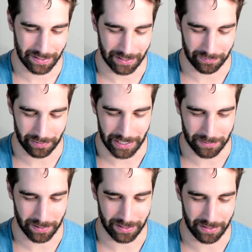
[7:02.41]
The divine's
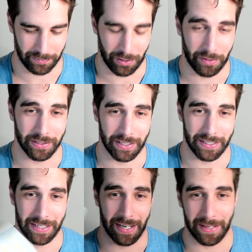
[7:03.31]
been involved in.
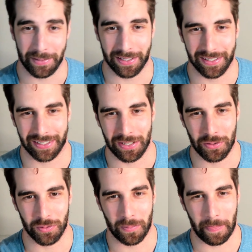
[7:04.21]
And yeah, I mean, look,
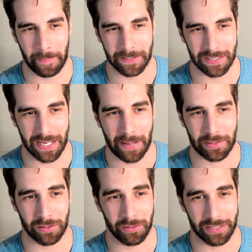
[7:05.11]
you. This is
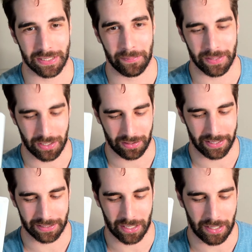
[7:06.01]
absolutely something you'd
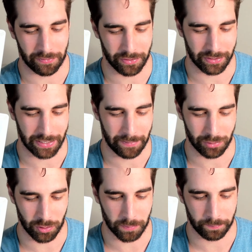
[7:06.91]
like to offer your cup
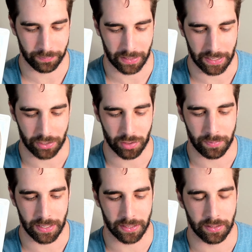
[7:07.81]
to. Okay, it could
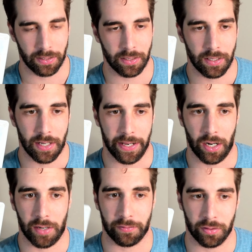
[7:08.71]
be a, an
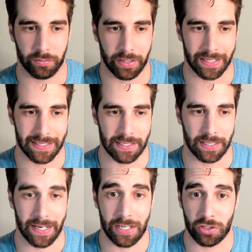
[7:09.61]
offer of
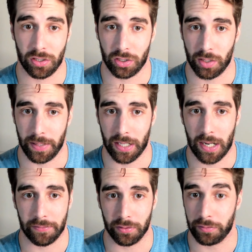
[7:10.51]
reconciliation. It could be an
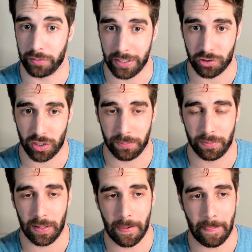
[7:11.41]
offer of friendship.